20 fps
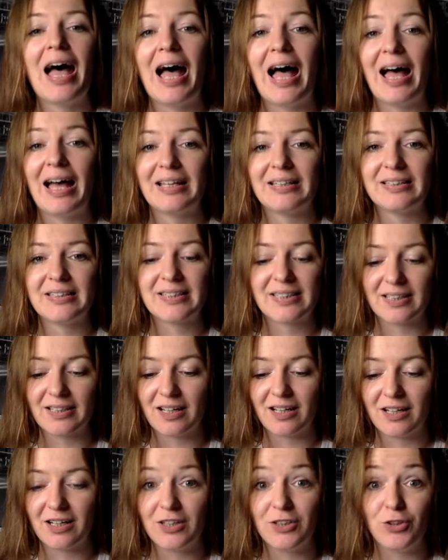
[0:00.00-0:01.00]
And
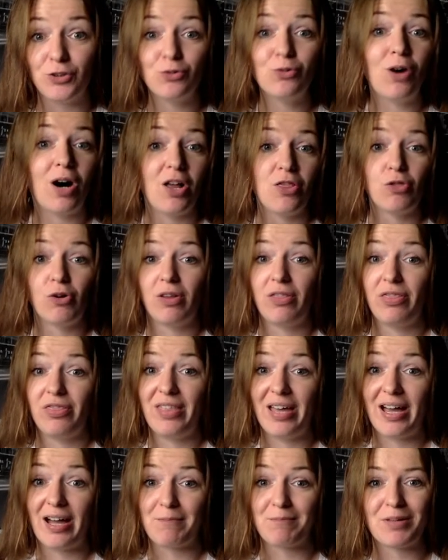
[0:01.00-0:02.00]
you are not
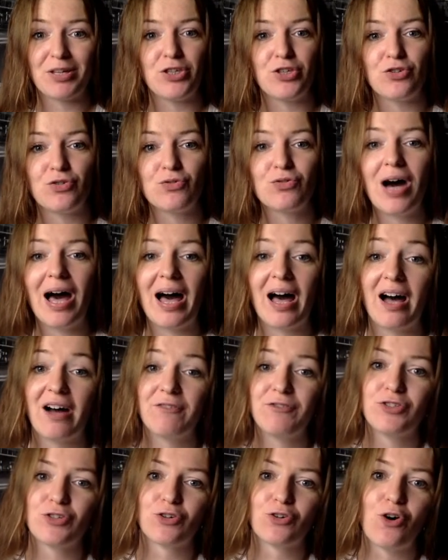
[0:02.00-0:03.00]
them. You
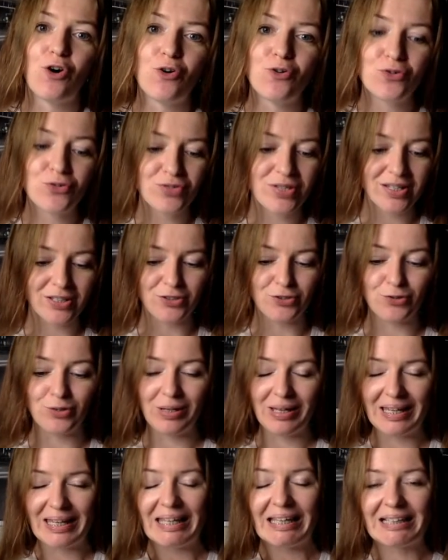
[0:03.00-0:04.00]
have your own
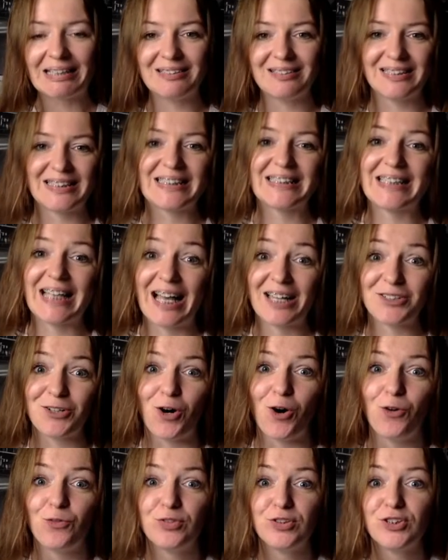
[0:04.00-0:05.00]
unique set
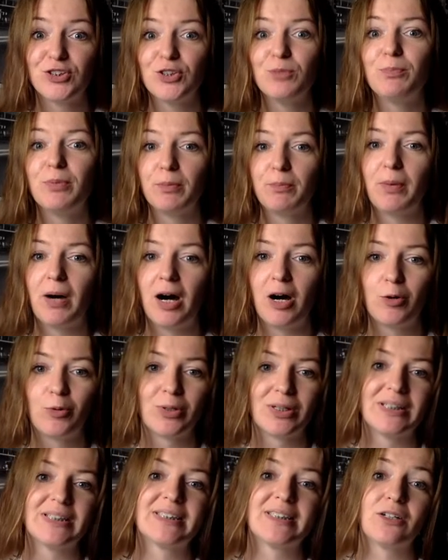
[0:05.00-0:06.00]
of
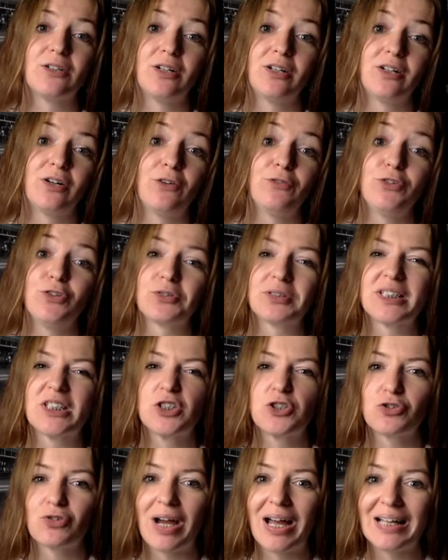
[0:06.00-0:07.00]
superpowers, of your
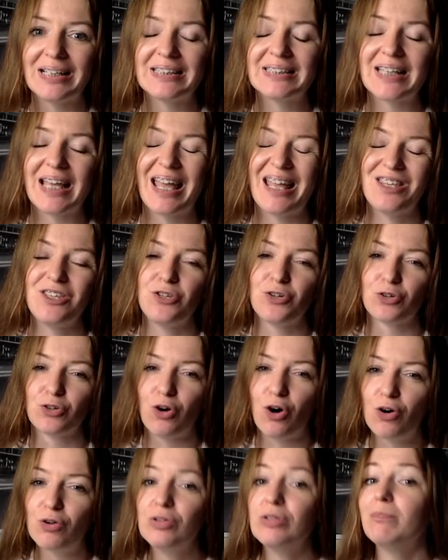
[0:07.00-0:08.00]
strengths and your
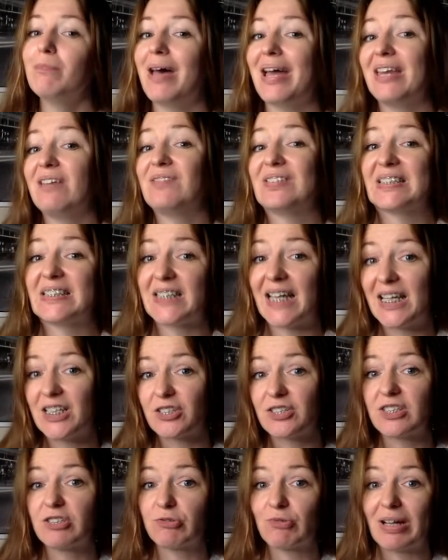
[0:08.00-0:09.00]
own
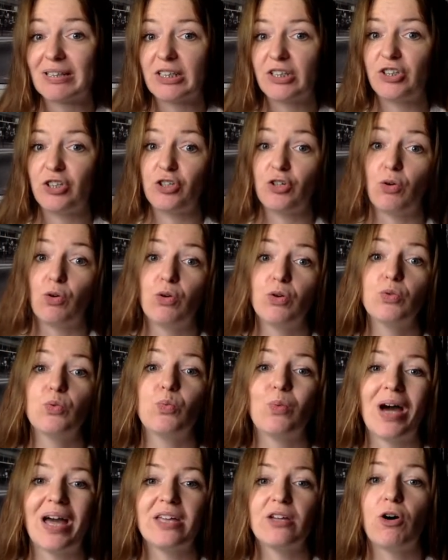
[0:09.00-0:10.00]
manifestation strategy, your
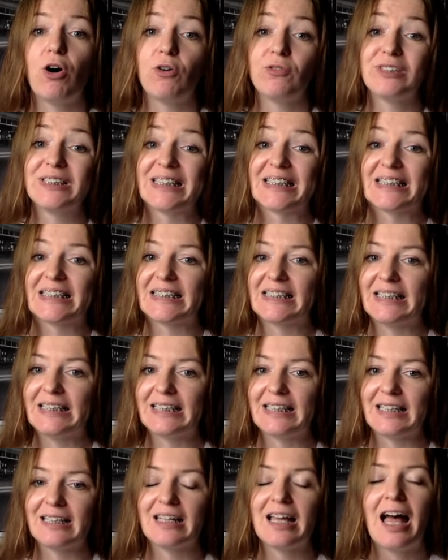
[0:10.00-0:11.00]
own way of
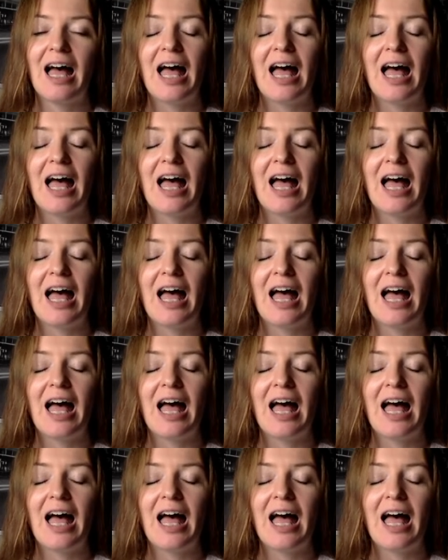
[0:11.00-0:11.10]
succeeding.